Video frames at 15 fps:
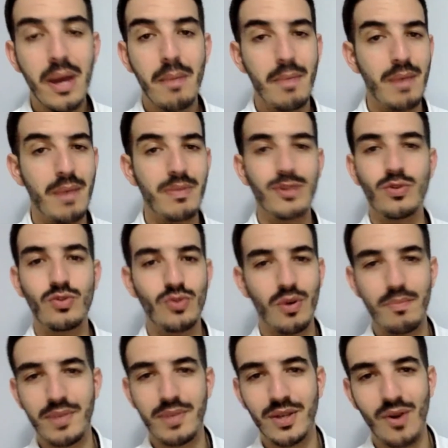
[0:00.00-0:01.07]
Maybe to do a
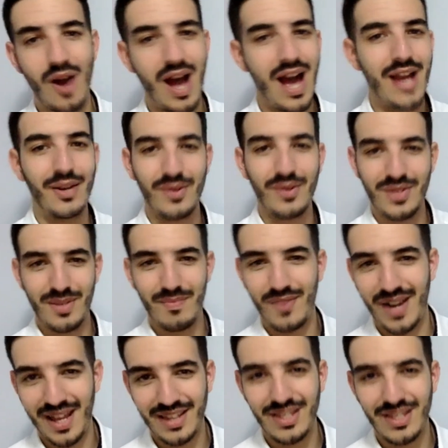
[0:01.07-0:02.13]
bigger hike or
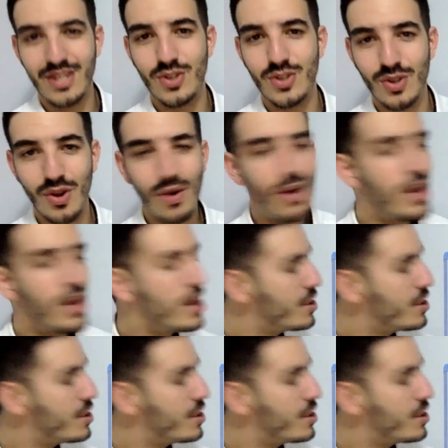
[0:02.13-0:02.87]
something like this, you know?